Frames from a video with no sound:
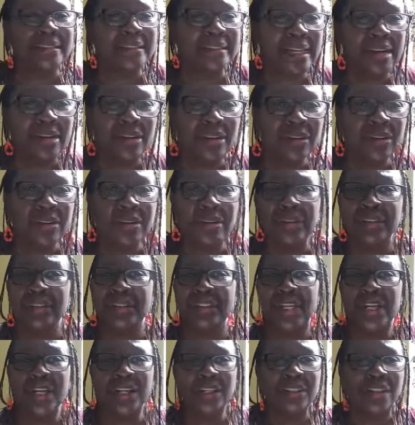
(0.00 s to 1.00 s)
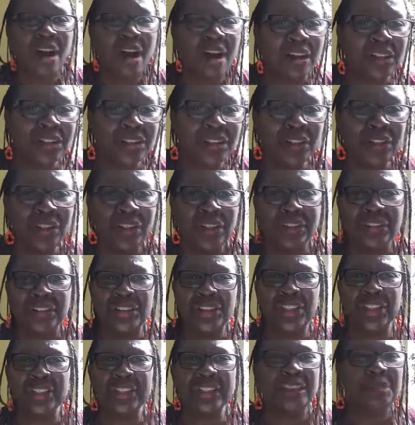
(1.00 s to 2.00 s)
singers, doctors,
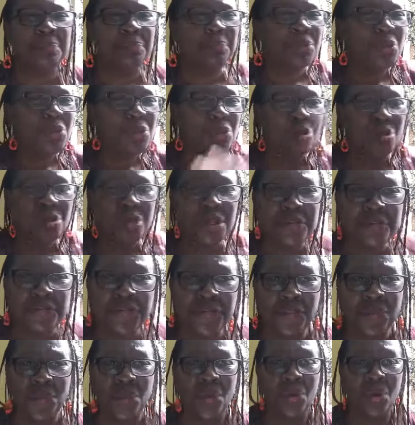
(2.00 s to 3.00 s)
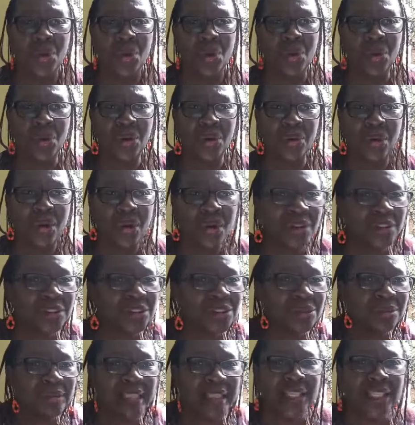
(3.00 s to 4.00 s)
nurses. Beautiful. God's
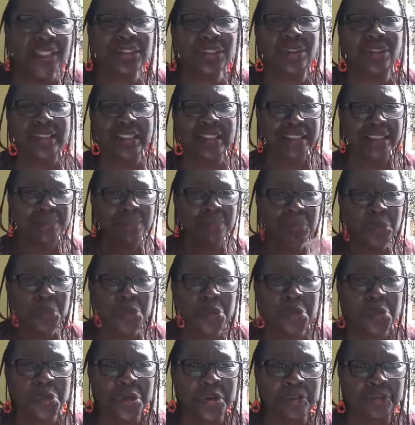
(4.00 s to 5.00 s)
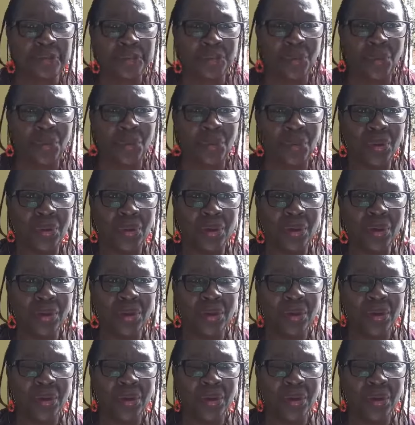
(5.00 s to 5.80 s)
creation is beautiful.